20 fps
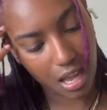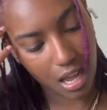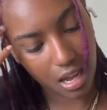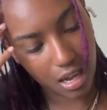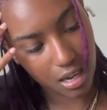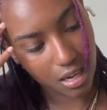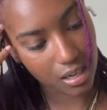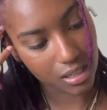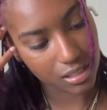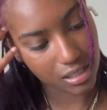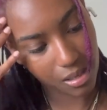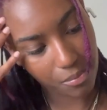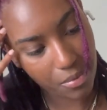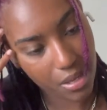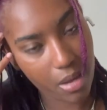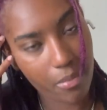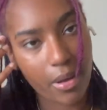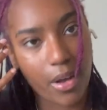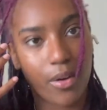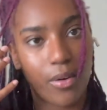uh,
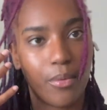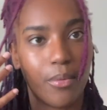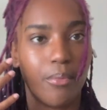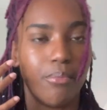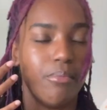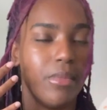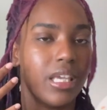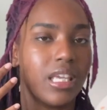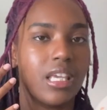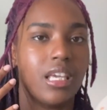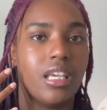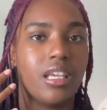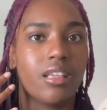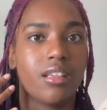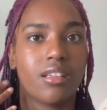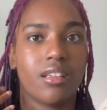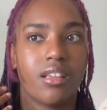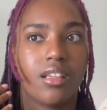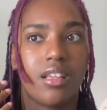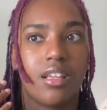something about
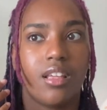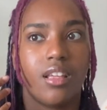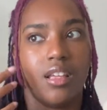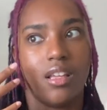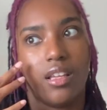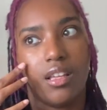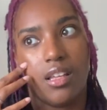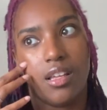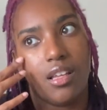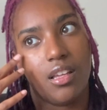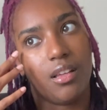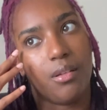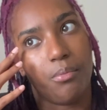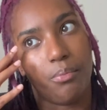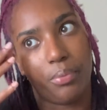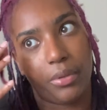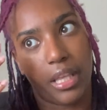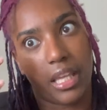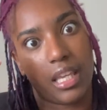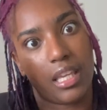making
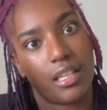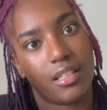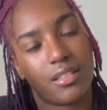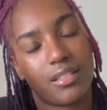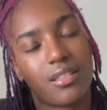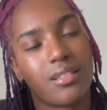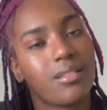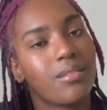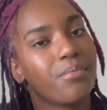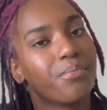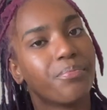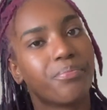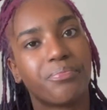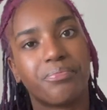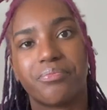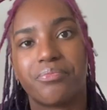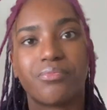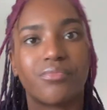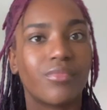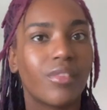blankets,
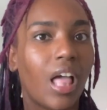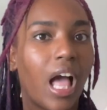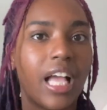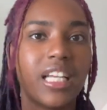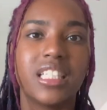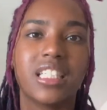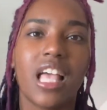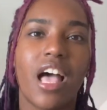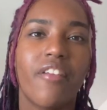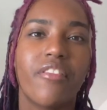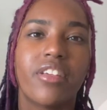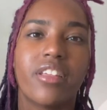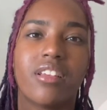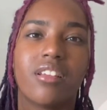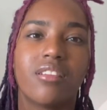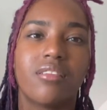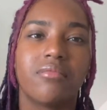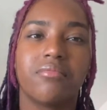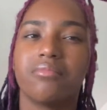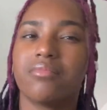I just
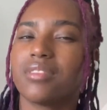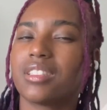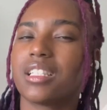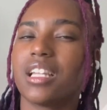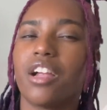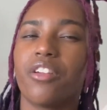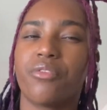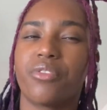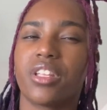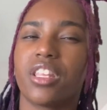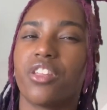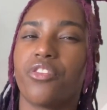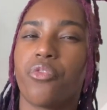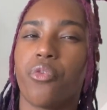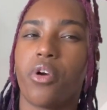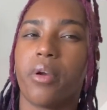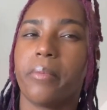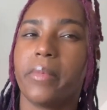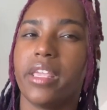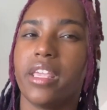haven't, it's not really
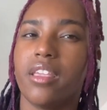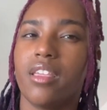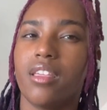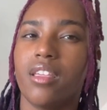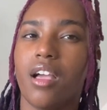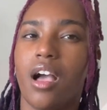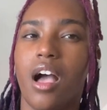for me.